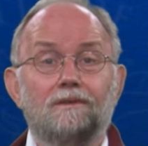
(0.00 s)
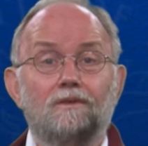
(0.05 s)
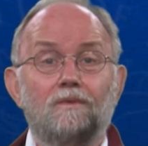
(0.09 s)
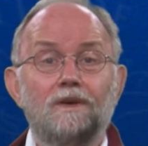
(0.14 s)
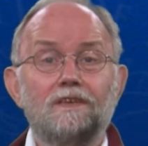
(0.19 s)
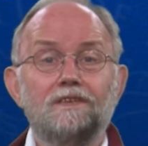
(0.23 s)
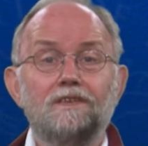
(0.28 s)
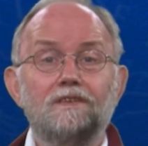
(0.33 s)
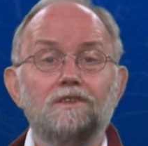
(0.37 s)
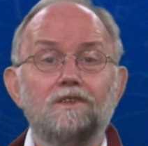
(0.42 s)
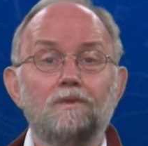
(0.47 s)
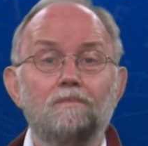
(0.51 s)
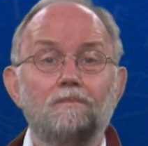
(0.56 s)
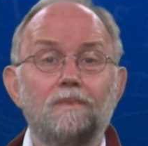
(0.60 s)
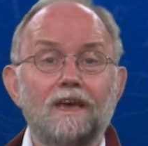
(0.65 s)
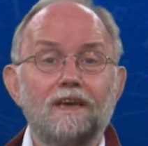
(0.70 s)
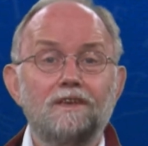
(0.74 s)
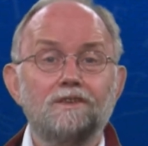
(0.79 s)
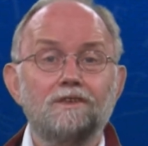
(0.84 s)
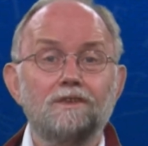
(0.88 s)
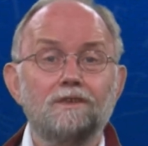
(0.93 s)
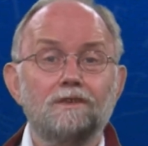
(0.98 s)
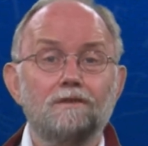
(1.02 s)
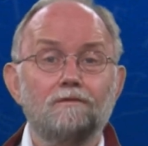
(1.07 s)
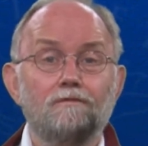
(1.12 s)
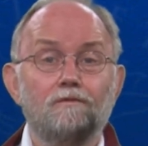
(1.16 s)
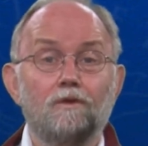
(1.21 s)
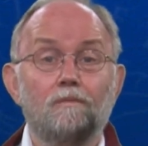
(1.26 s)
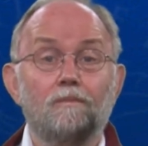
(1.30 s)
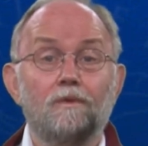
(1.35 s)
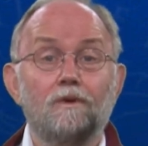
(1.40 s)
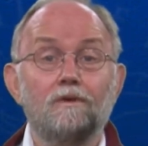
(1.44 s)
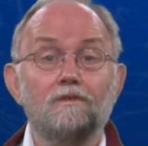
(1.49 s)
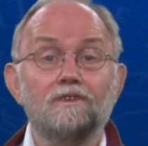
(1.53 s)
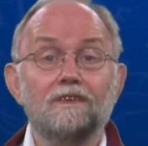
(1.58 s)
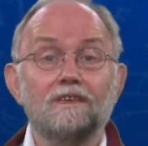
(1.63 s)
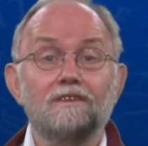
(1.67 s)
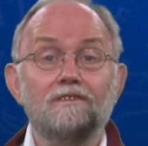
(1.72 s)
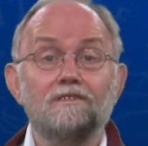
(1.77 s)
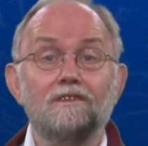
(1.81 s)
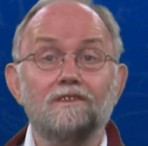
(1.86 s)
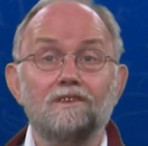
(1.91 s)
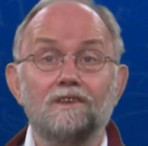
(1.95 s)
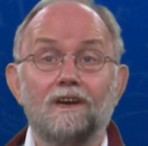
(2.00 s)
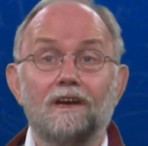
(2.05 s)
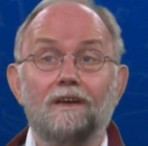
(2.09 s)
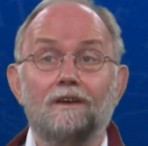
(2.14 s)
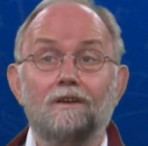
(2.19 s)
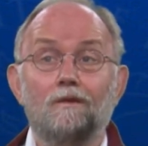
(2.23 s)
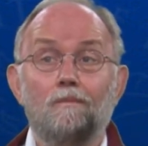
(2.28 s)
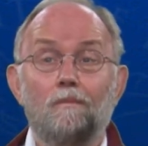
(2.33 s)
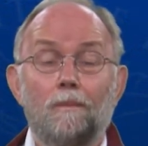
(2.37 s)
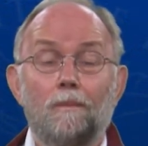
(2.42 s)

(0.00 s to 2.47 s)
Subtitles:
which is the basis for process design.